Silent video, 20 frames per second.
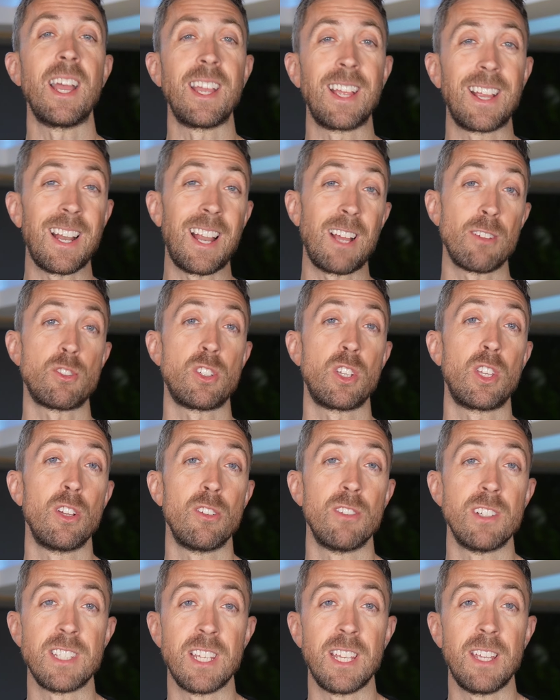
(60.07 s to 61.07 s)
and cloud
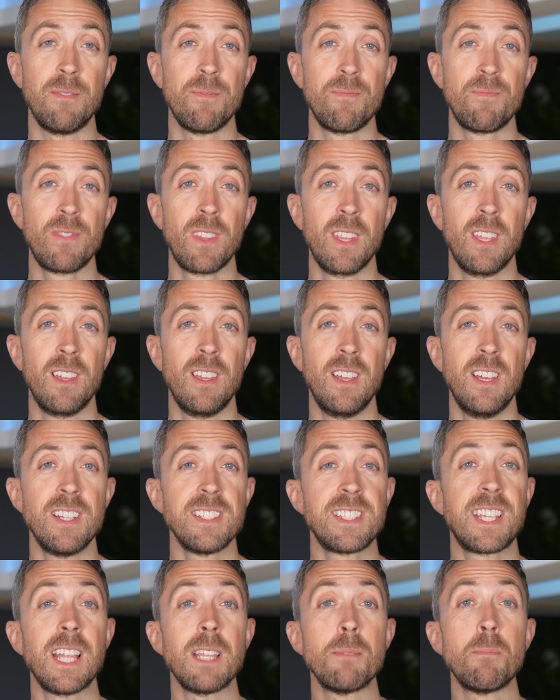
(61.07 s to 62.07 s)
security.
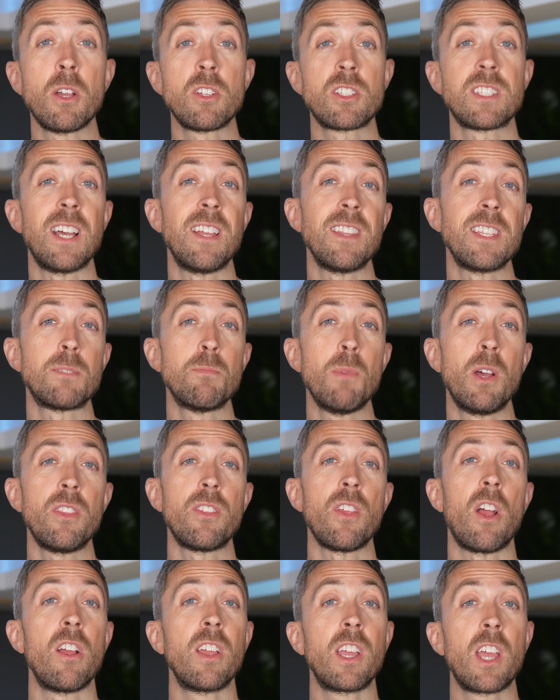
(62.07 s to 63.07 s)
To get the most out of this
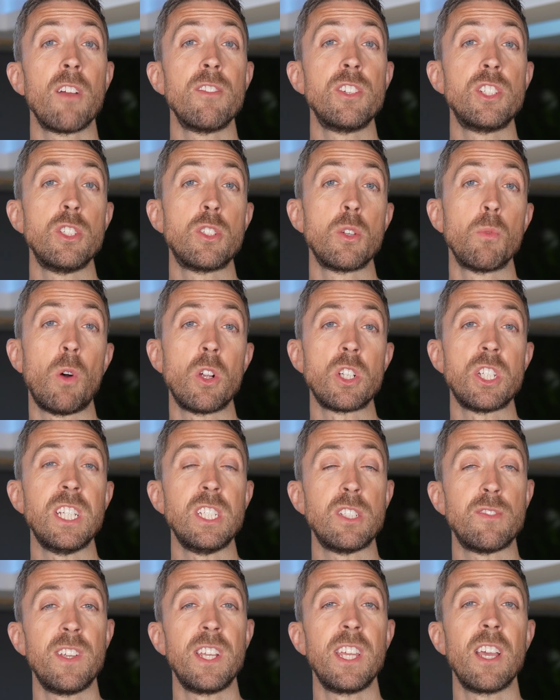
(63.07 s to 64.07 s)
month, I encourage you to watch
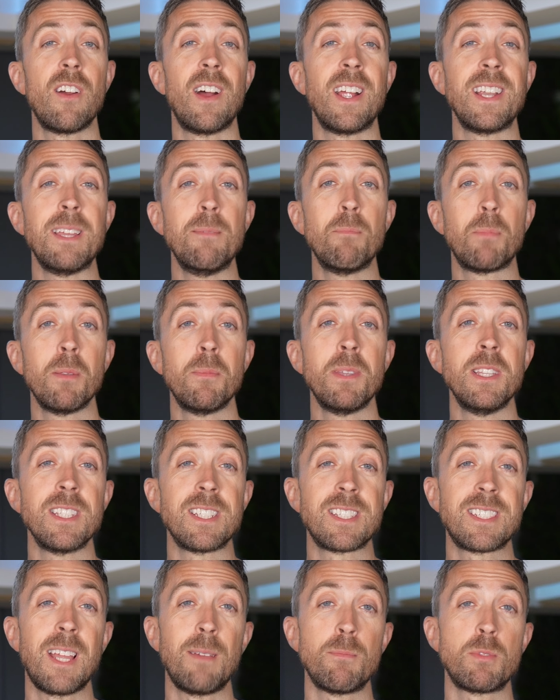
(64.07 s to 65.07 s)
each video and implement the
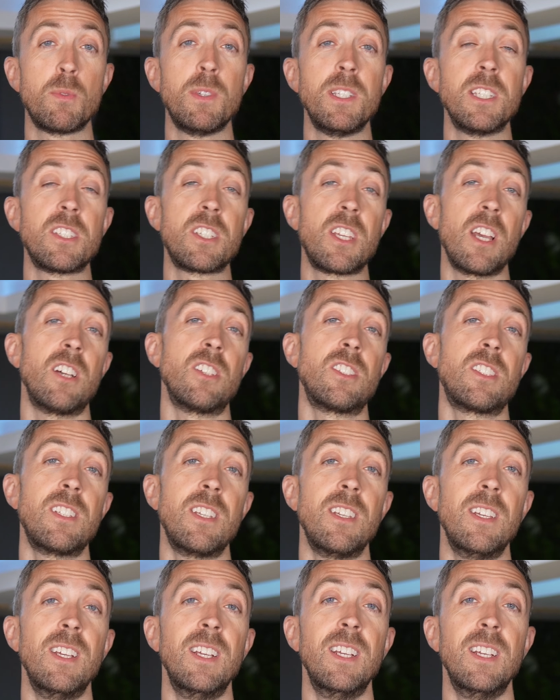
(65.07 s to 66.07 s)
steps we discuss.
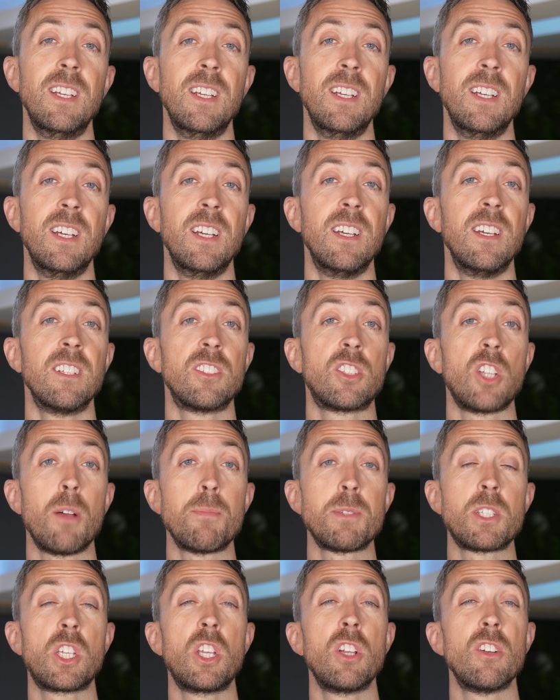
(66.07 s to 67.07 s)

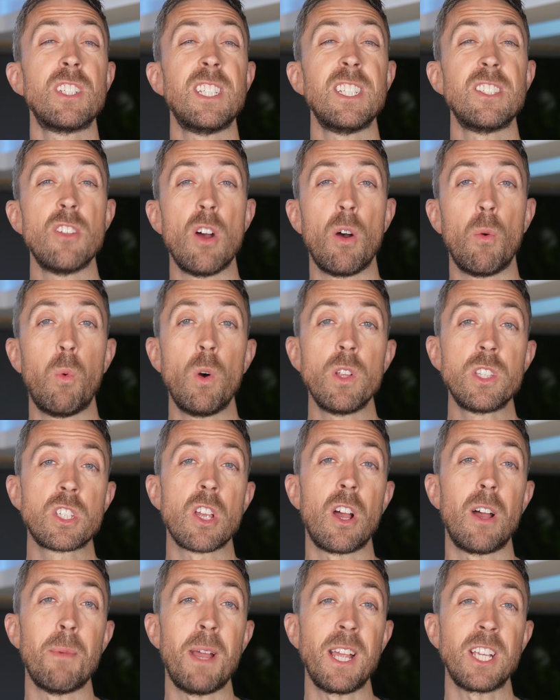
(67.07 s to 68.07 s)
Cybersecurity is not a
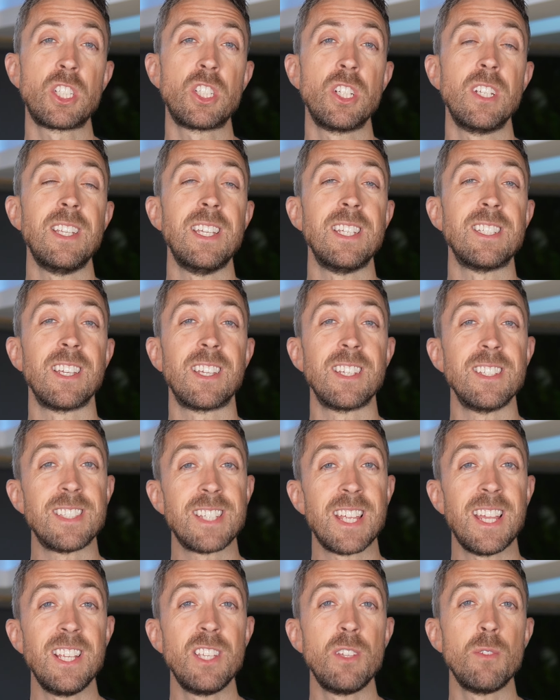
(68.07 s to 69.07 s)
one-time action, it's a
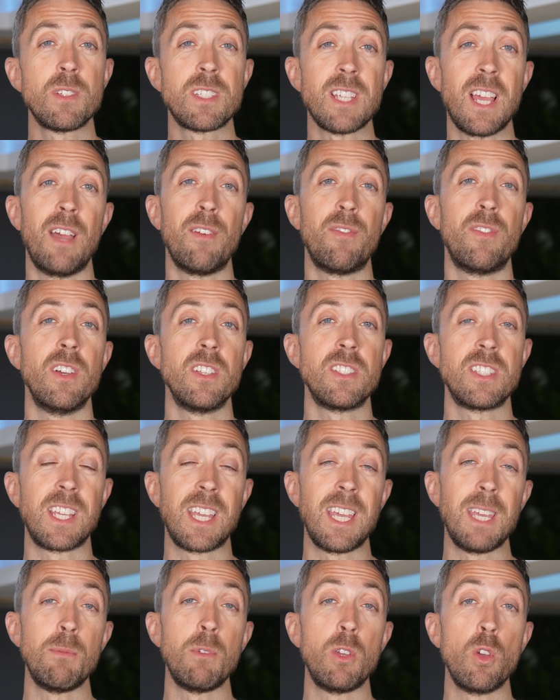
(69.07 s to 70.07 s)
continuous effort to
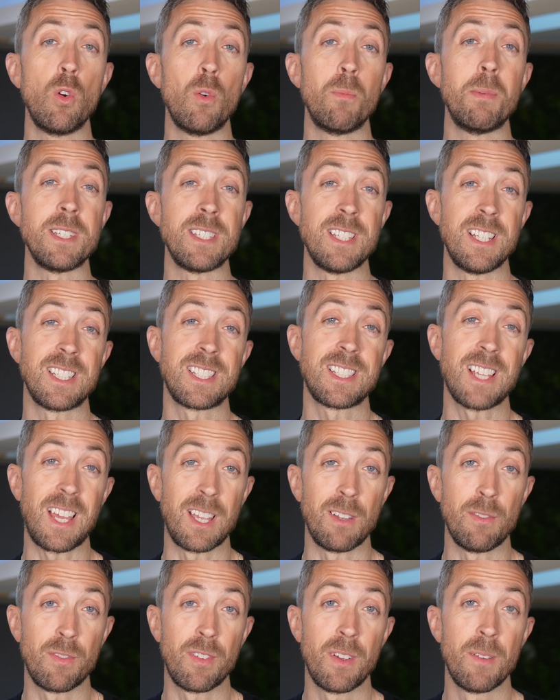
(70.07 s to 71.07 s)
keep your business
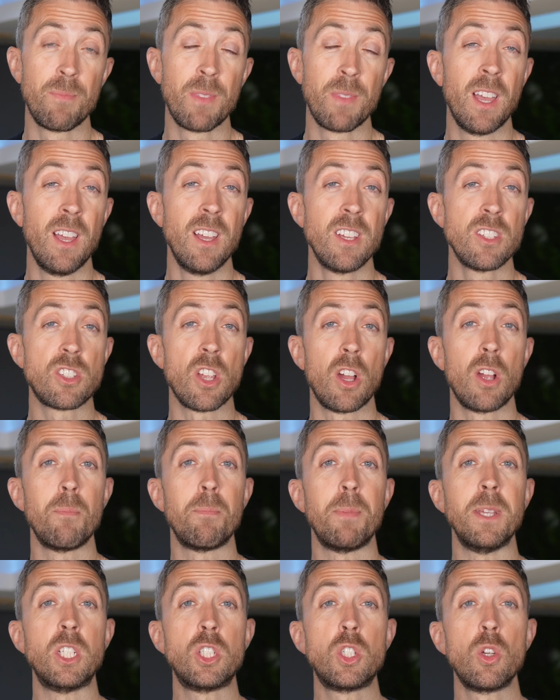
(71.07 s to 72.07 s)
safe. So
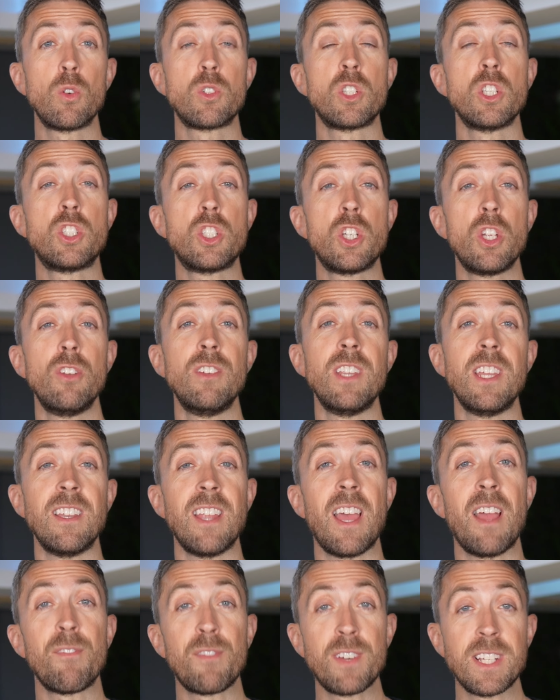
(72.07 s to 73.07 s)
be sure to tune
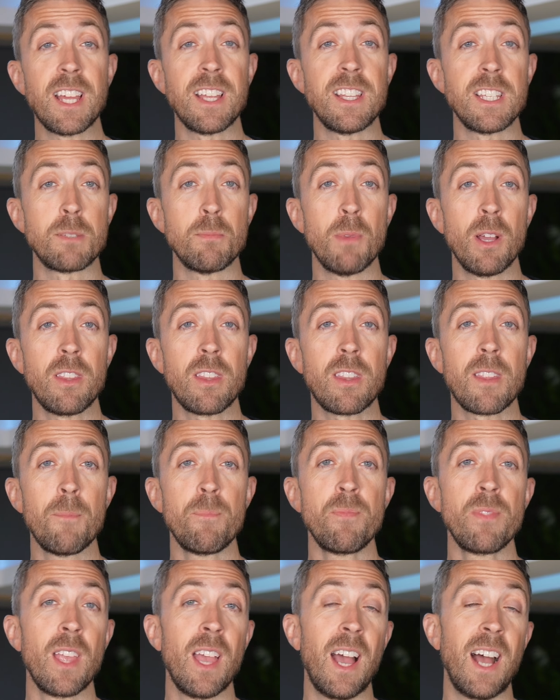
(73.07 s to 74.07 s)
in every day this month,
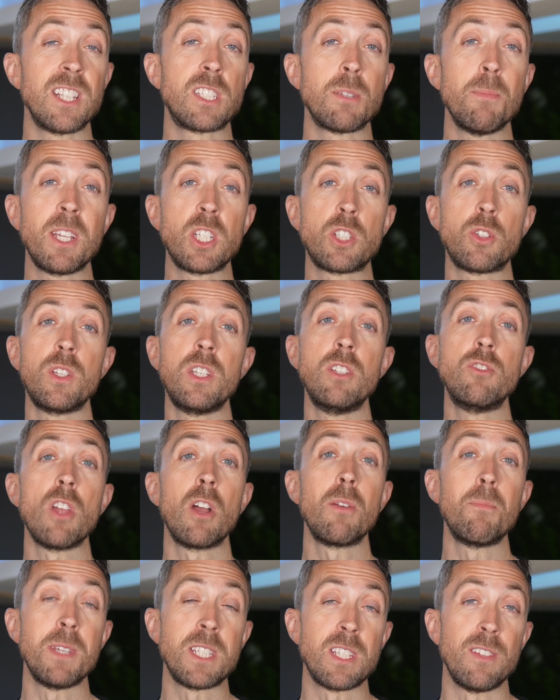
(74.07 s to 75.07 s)
and to make sure you
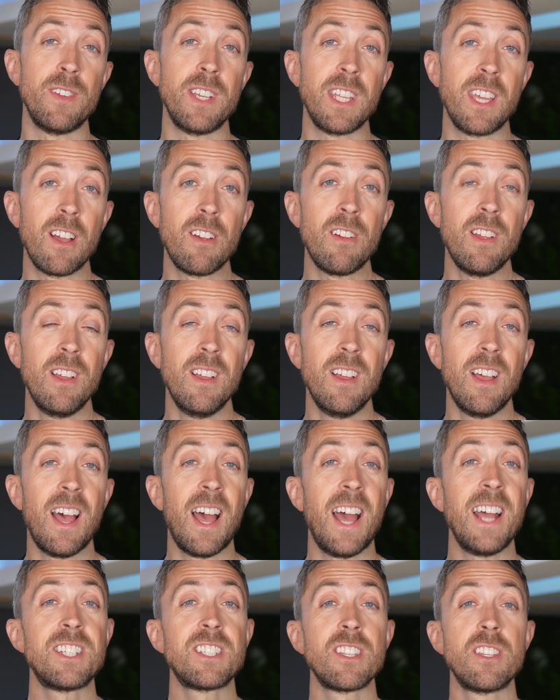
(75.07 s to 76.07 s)
don't miss a video,
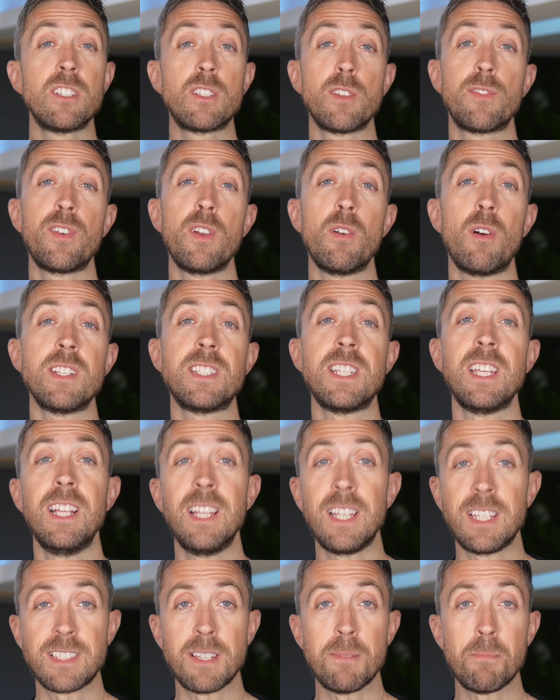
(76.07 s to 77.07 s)
head to the Defo IT
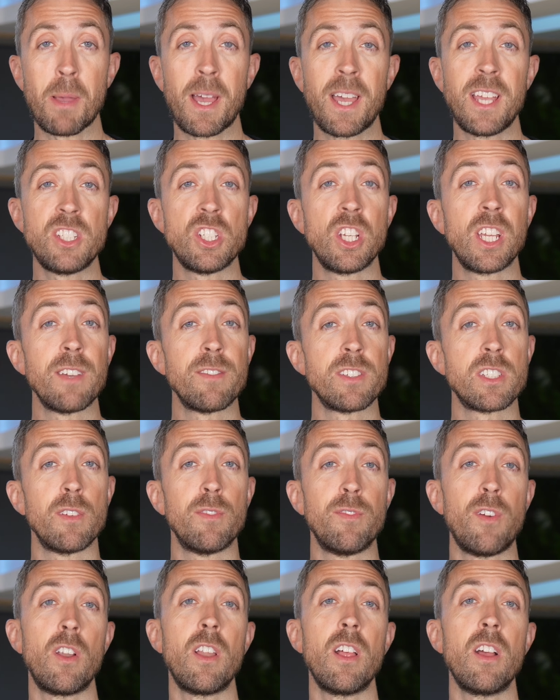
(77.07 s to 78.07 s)
LinkedIn page and give us a
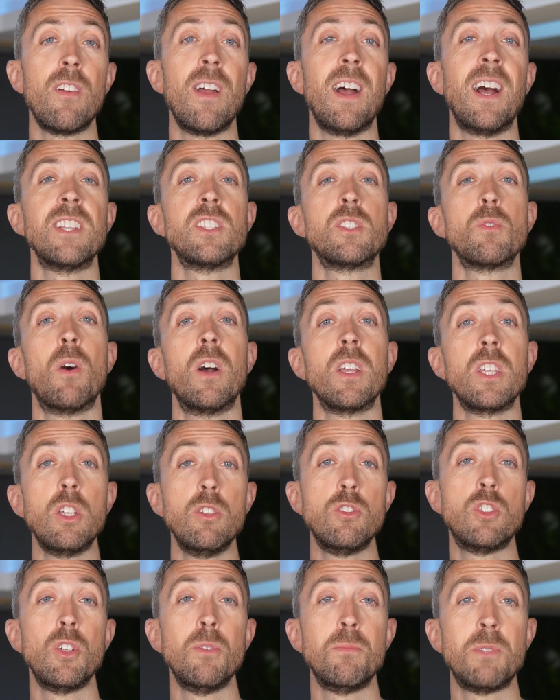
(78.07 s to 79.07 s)
follow, and to our
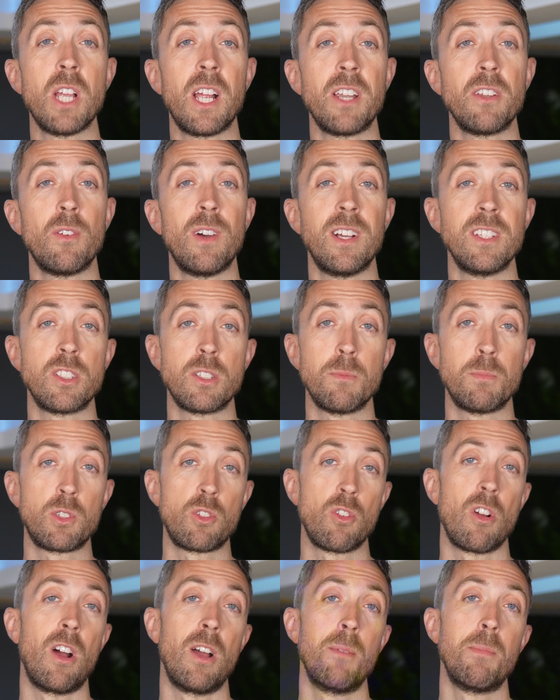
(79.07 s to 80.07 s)
YouTube channel and
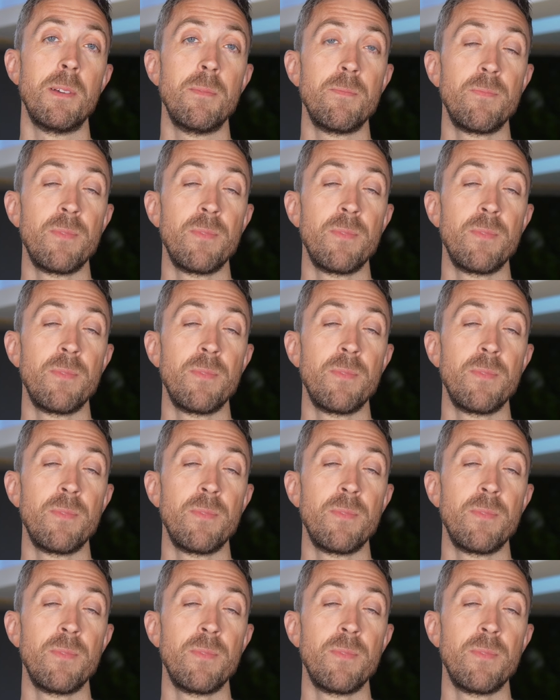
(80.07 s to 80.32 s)
subscribe.